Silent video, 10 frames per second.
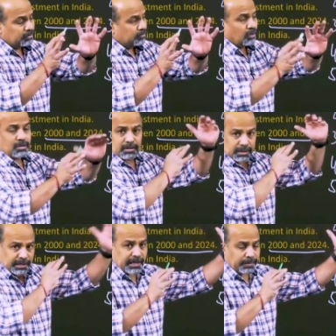not the
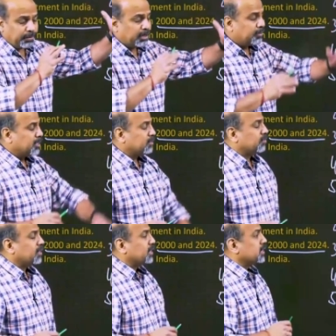entire period
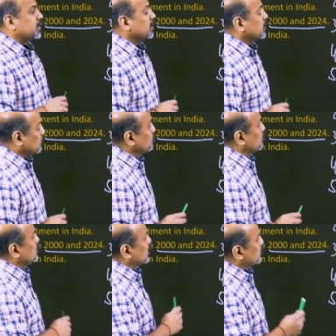between
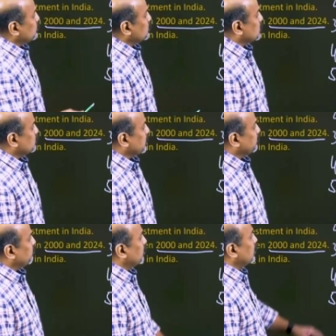2000 and
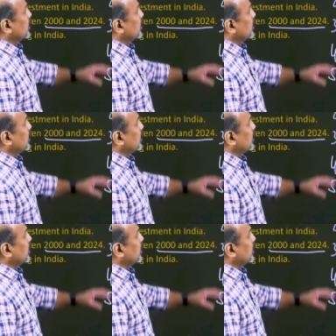2024.